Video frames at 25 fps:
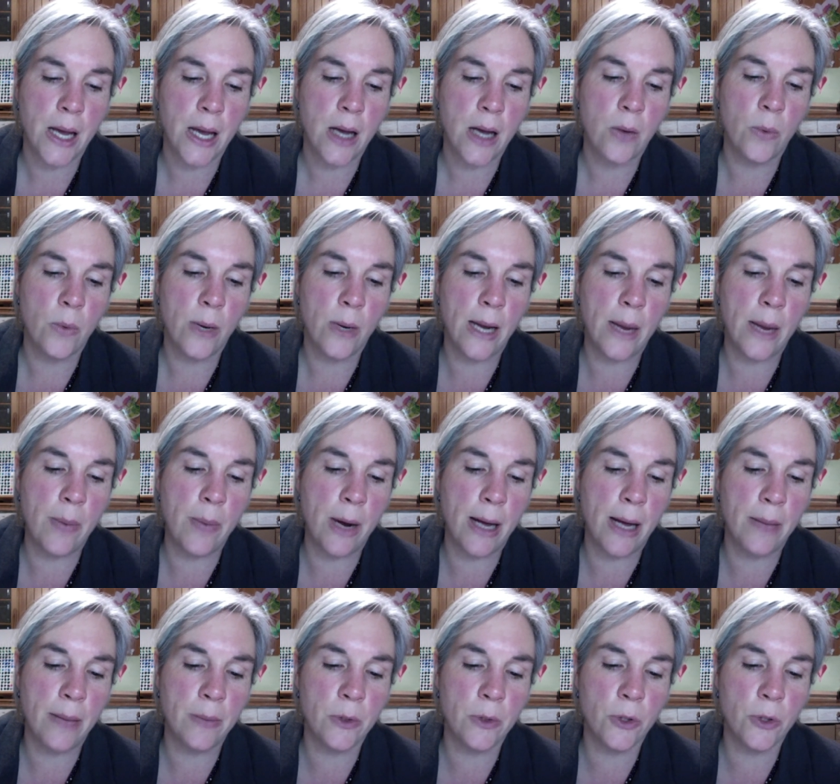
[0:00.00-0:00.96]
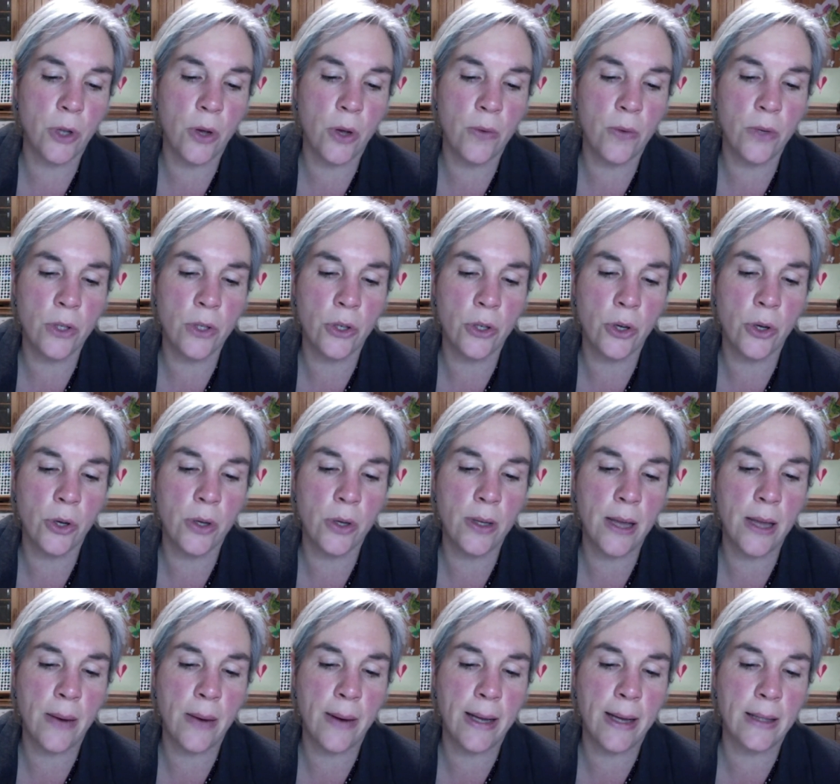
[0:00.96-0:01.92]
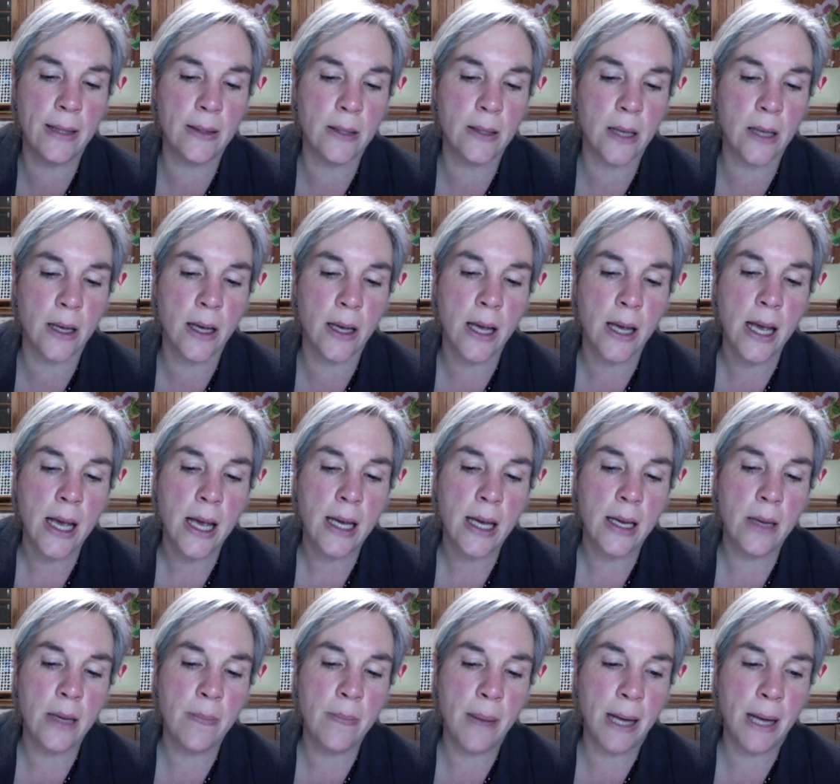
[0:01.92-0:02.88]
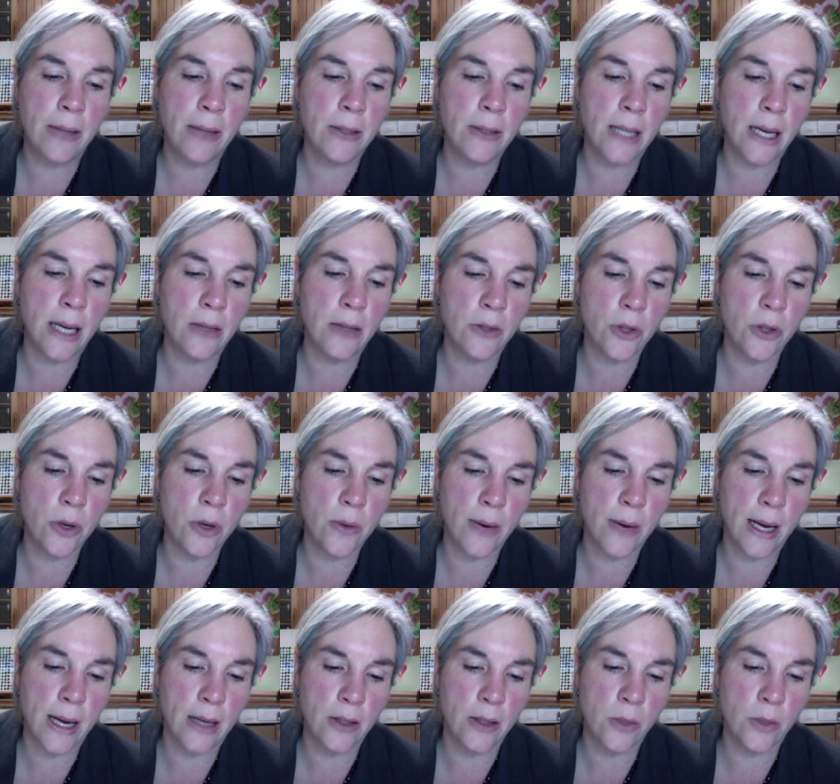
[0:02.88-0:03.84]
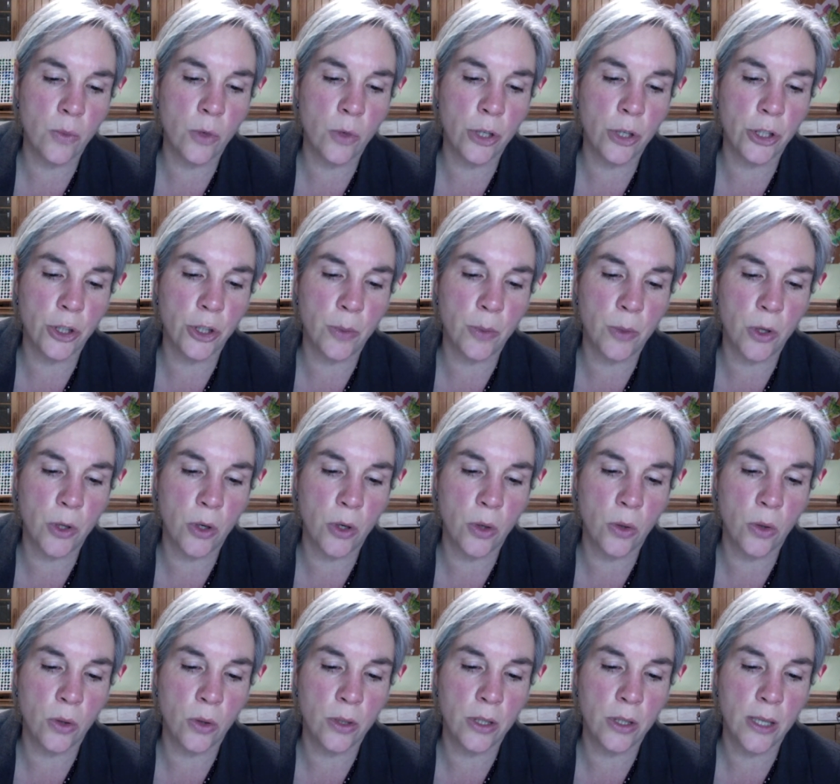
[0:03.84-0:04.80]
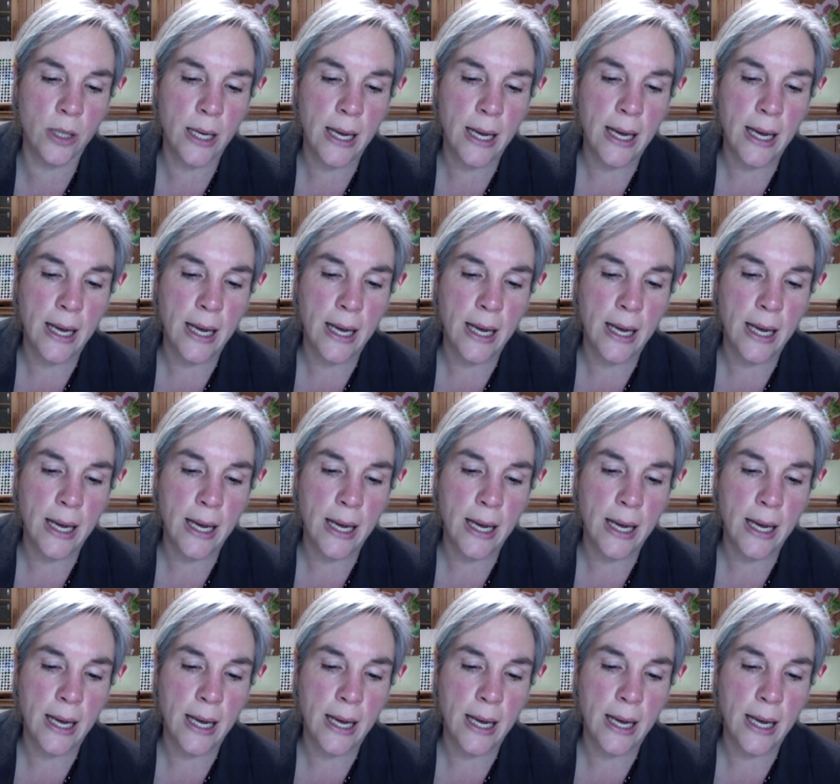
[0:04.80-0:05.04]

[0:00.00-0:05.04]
When Abraham's servant heard their answer, he bowed down to the ground and worshipped the Lord.